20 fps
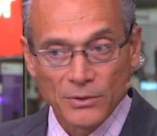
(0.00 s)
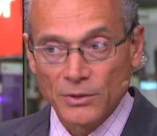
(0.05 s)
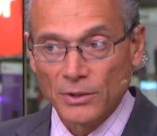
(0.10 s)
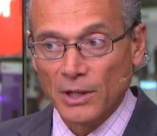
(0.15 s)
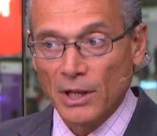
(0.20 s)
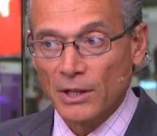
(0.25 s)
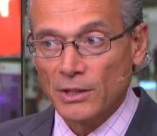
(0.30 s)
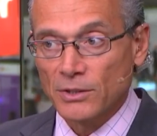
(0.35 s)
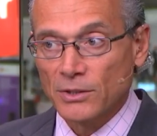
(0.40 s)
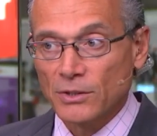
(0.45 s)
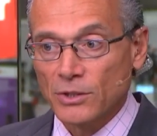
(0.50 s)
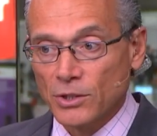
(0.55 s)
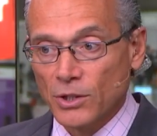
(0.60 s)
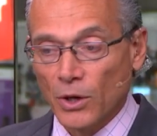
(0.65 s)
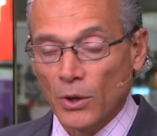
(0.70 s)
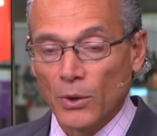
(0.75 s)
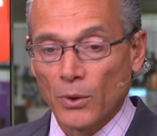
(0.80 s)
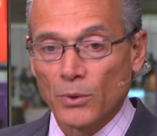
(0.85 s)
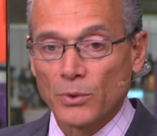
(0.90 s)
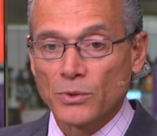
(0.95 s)
So they
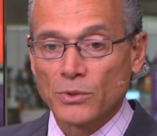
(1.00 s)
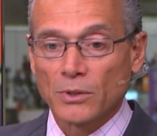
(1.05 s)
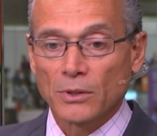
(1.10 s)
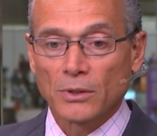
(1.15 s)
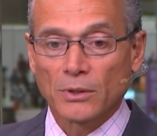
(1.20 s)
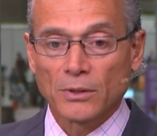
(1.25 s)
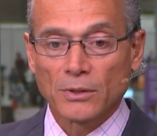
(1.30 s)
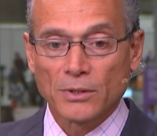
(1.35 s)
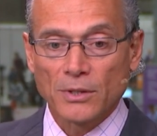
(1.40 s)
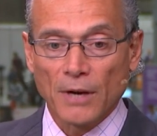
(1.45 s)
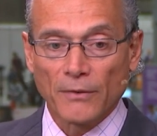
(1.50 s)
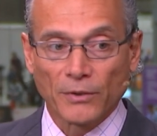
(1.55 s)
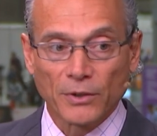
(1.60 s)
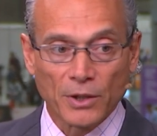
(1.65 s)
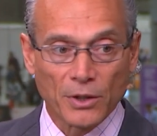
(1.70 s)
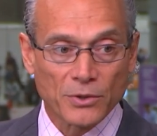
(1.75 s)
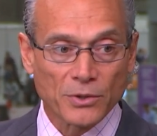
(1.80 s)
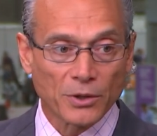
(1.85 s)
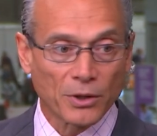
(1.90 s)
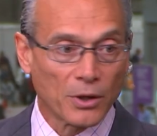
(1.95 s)
chose several
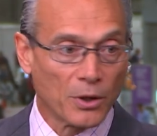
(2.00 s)
years